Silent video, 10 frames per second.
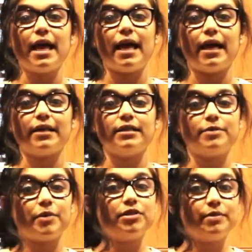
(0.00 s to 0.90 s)
and it's
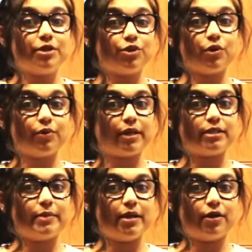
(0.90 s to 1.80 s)
supposed to be a short
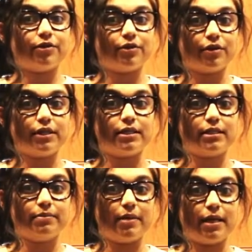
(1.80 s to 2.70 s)
recipe, under
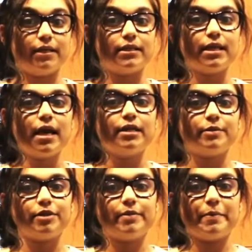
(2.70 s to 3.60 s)
30 minutes. It's
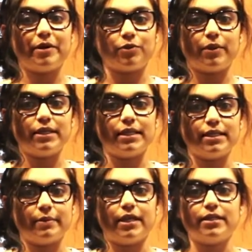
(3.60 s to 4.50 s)
supposed to be about
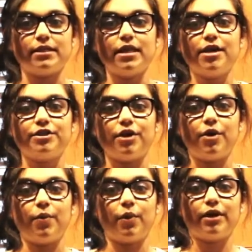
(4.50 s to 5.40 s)
26 minutes,
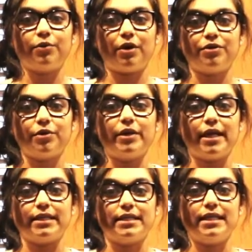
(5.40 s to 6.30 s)
so we're going to run through it
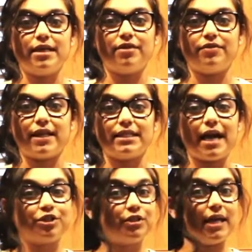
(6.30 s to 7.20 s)
and see if that's
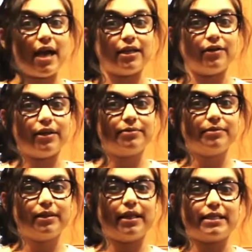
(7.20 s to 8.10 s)
actually accurate.
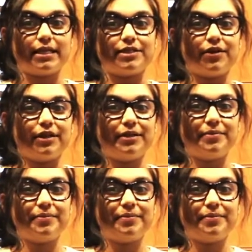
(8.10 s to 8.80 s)
Let's get started.